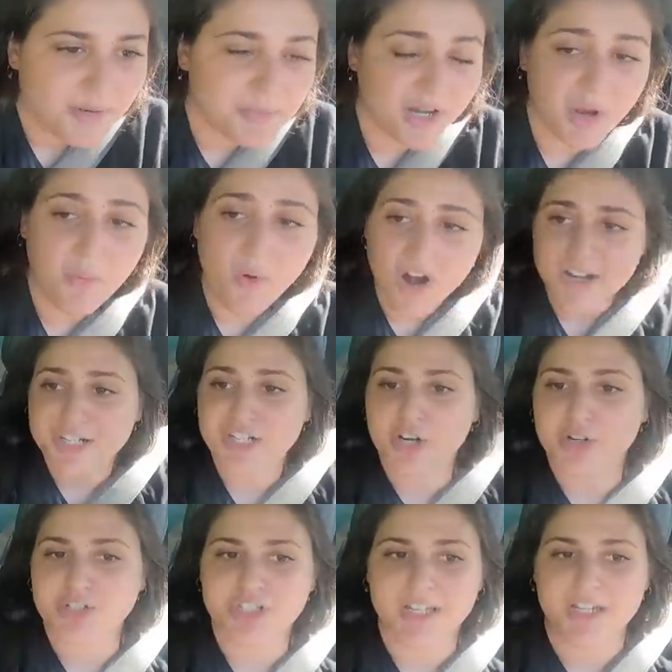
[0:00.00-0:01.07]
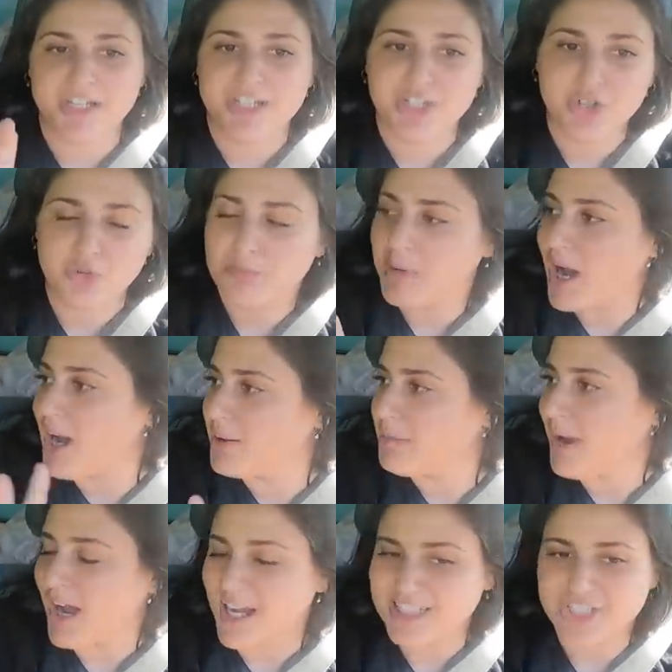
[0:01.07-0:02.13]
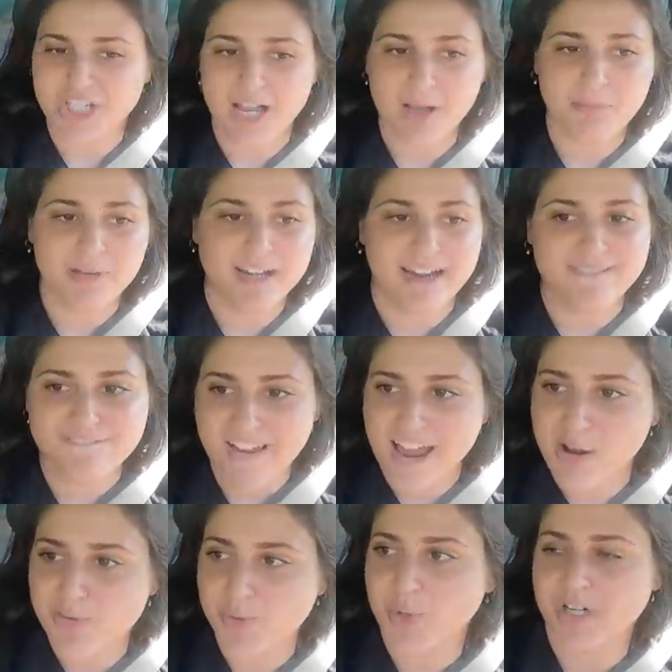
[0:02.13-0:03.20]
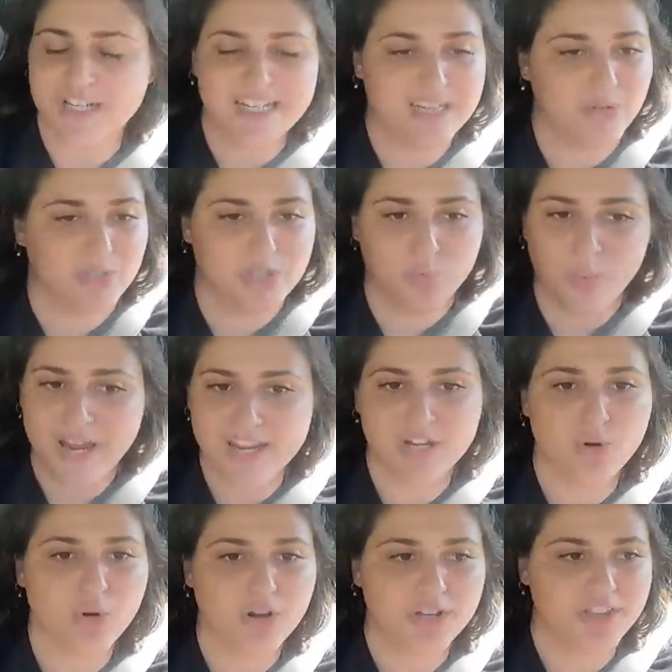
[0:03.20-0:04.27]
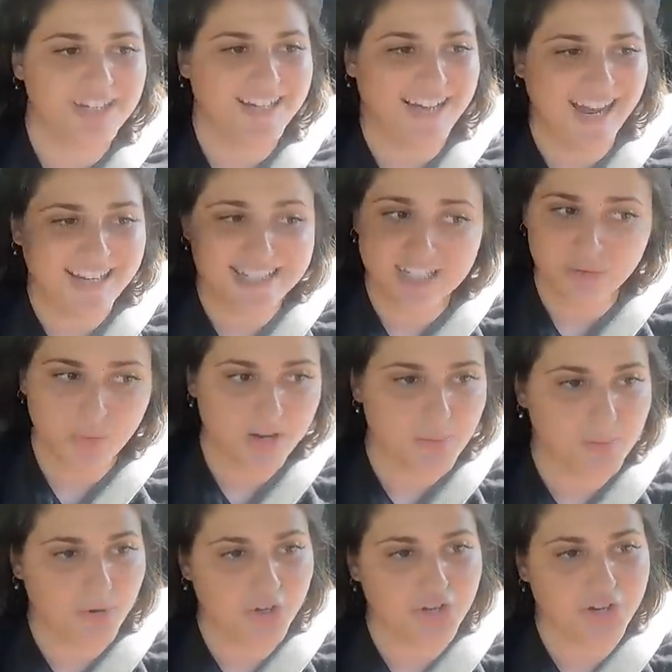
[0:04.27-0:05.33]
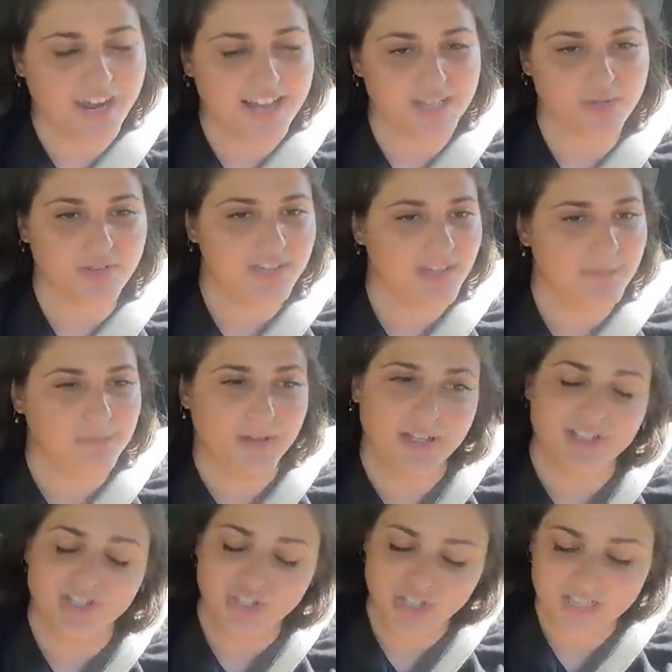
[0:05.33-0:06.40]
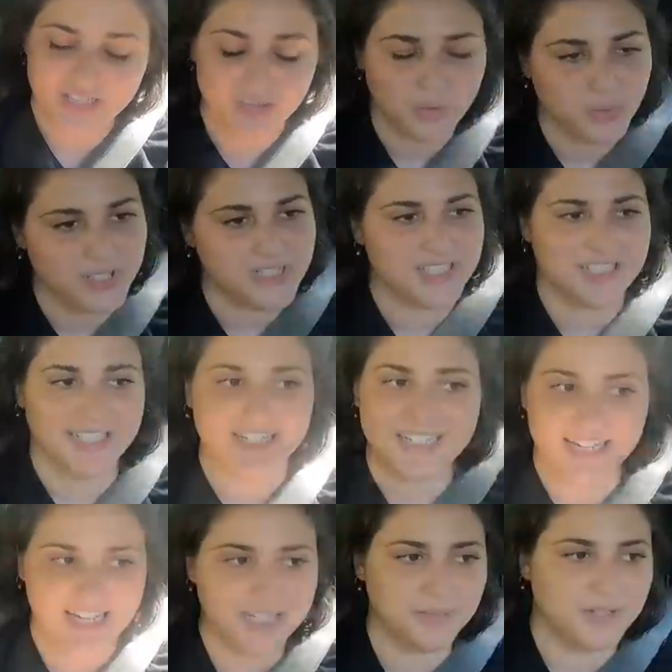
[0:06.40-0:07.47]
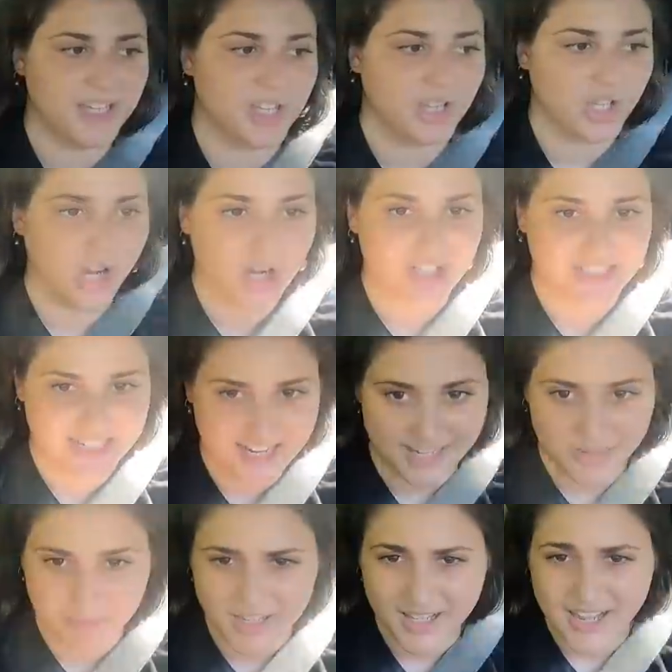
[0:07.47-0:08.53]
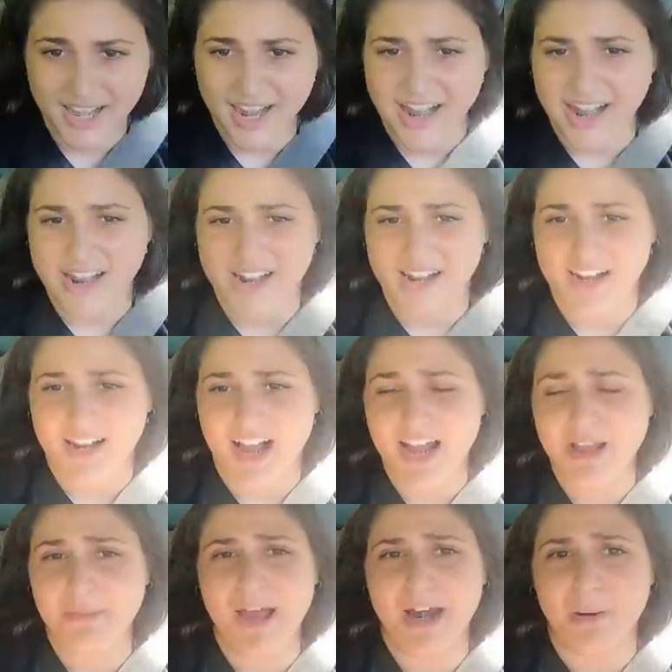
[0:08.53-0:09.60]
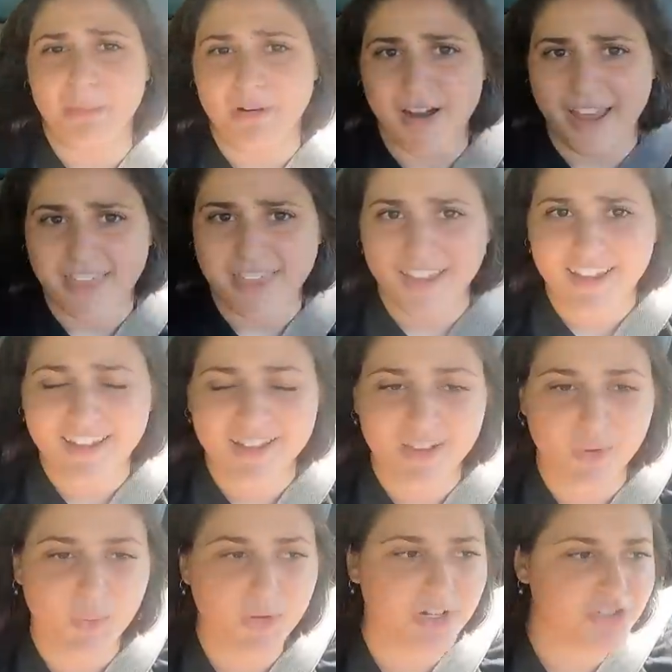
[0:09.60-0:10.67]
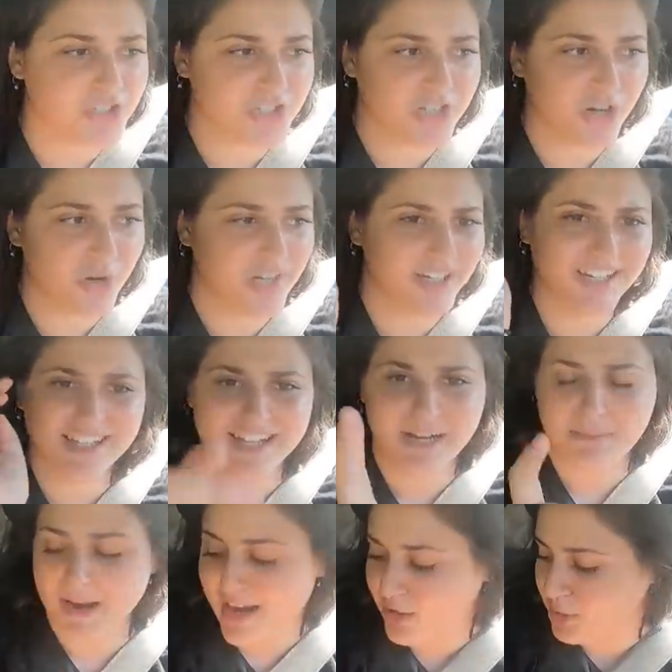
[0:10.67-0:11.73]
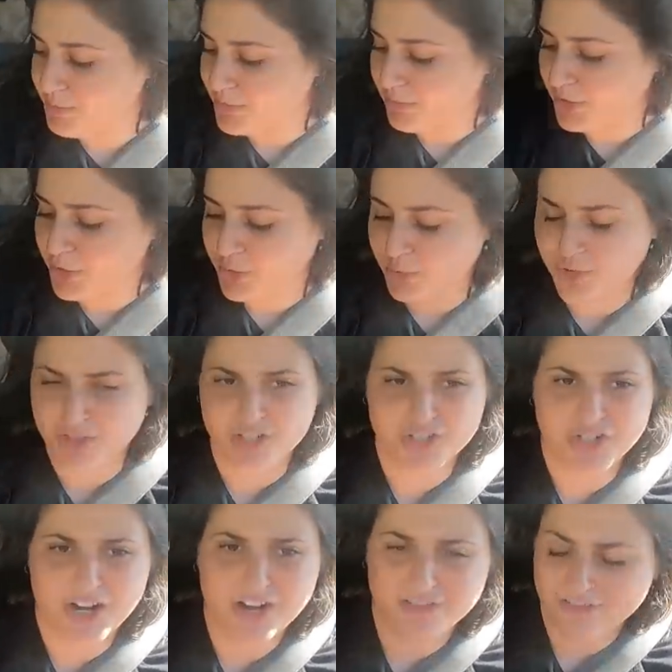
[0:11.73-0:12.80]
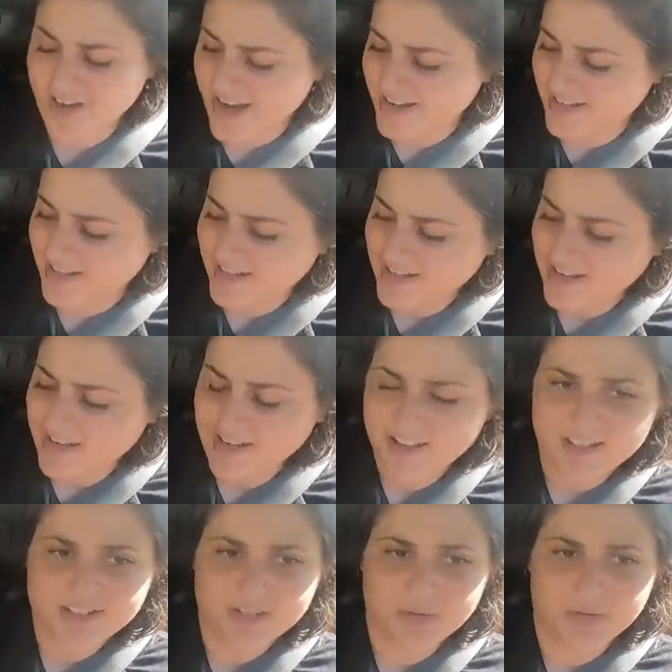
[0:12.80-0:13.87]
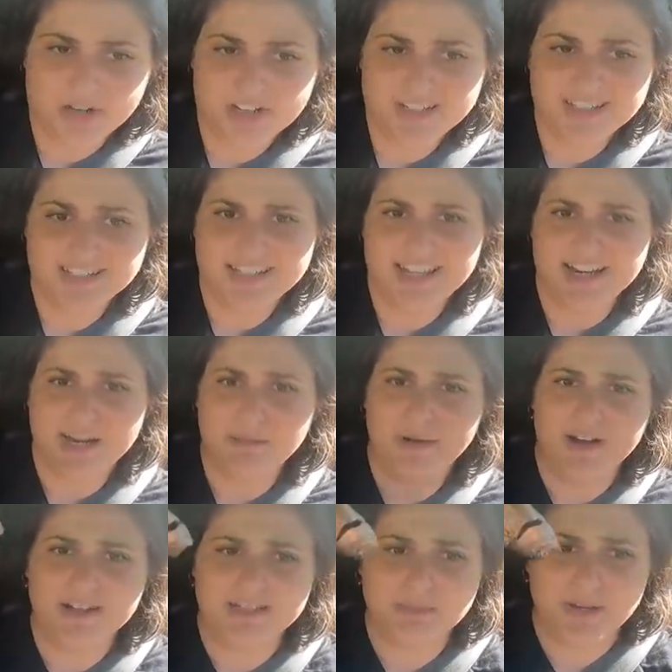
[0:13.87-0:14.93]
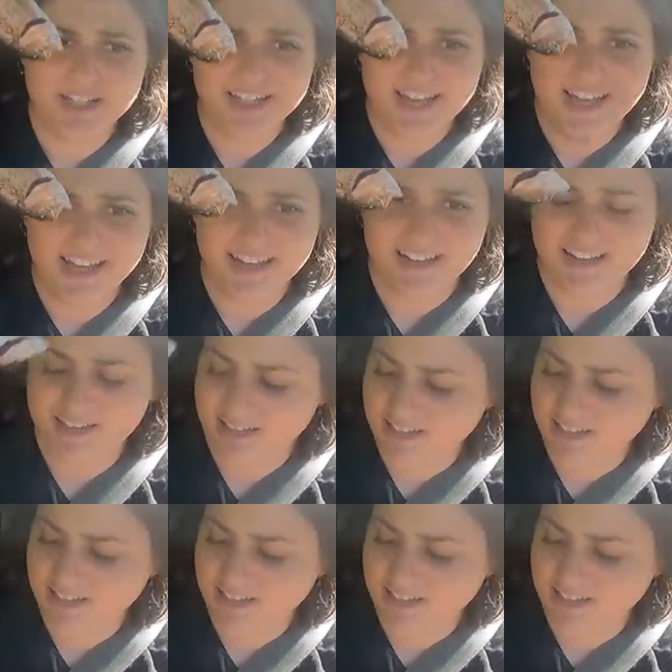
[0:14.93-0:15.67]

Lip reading: But I wanted to go to like a cute ma and pa shop, and I found one, and it was way north, and I didn't want to bore you guys with it, but geez Louise, did it take me a long time. I am out of breath. We're just going like a mile up the road with our trout friend. Don't worry, he's dead. I bonked him on the head.